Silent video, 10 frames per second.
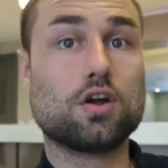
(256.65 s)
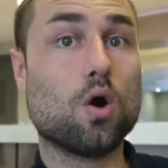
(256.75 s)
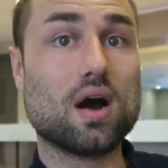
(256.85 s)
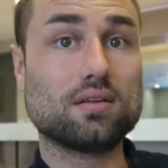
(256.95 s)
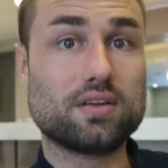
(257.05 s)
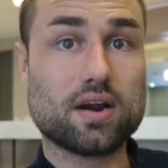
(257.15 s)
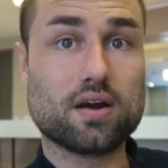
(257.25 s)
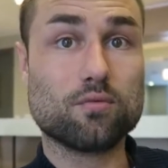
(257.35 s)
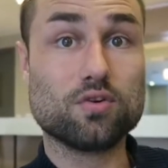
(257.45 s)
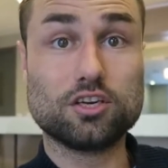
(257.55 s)
go out
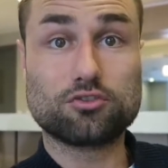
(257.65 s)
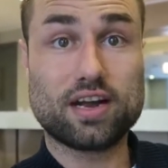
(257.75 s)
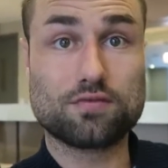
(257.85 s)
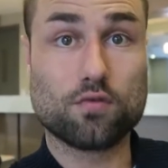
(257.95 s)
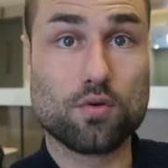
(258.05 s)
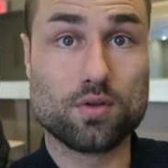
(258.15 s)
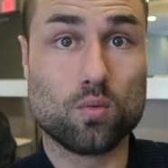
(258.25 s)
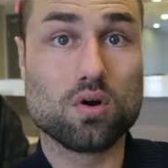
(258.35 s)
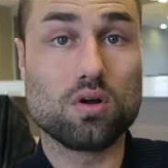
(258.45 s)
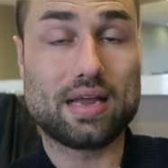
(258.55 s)
there and really transform the
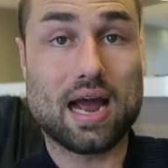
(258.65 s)
world.